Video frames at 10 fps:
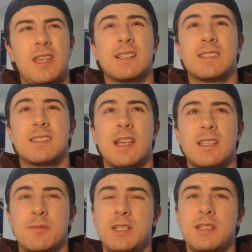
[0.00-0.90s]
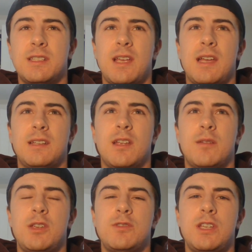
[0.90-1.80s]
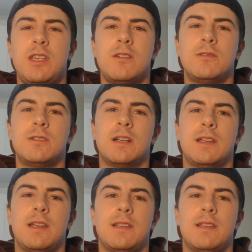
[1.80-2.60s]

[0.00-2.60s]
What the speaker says: assessments at WGU,